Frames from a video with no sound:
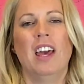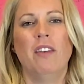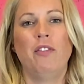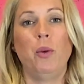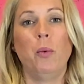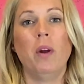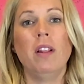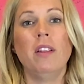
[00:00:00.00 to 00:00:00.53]

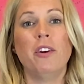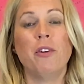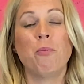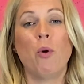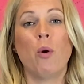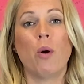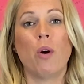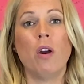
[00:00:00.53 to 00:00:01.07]
If you want to learn
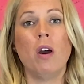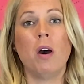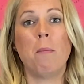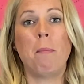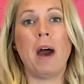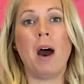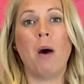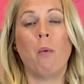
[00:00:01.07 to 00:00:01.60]
more
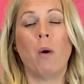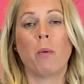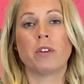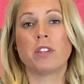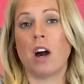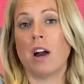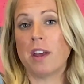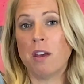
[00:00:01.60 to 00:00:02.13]
about what we're
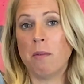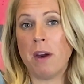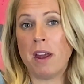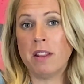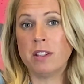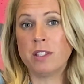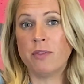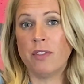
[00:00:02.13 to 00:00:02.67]
talking about
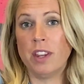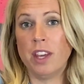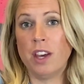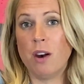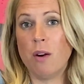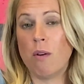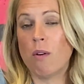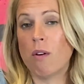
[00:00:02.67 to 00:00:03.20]
in this
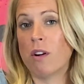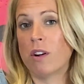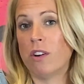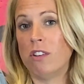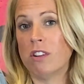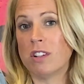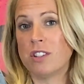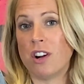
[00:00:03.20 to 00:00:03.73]
video or
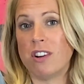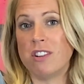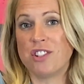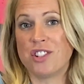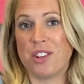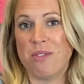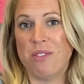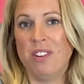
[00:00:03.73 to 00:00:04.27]
girl guitar in
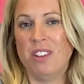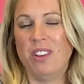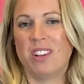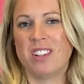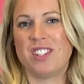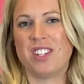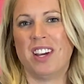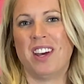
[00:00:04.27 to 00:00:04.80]
general, you
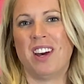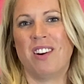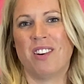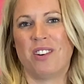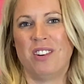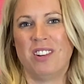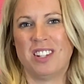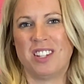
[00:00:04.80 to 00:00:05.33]
can check out
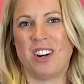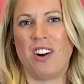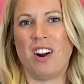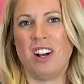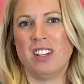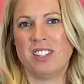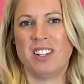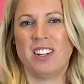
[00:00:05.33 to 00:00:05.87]

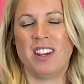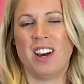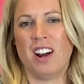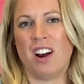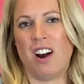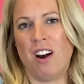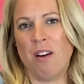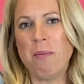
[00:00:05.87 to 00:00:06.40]

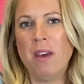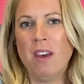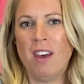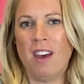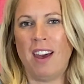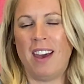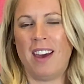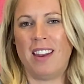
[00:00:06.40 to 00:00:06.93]
girlguitaraustin.com,
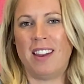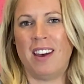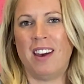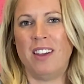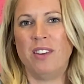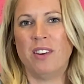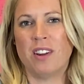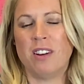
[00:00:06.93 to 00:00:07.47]

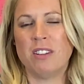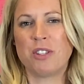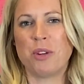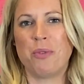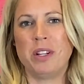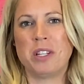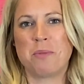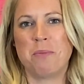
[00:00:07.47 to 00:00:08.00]
and you can also
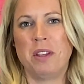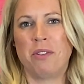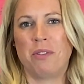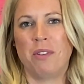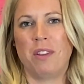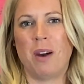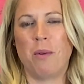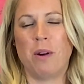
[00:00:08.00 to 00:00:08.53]
reach me
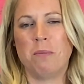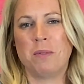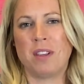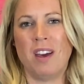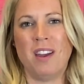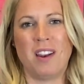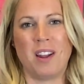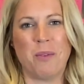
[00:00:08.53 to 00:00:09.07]
through that
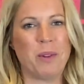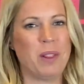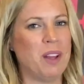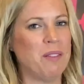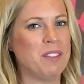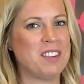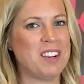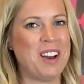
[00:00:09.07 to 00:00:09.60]
website, and I would
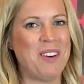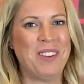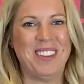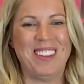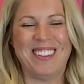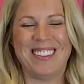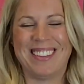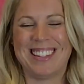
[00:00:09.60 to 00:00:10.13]
love to chat
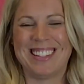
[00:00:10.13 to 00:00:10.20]
with you.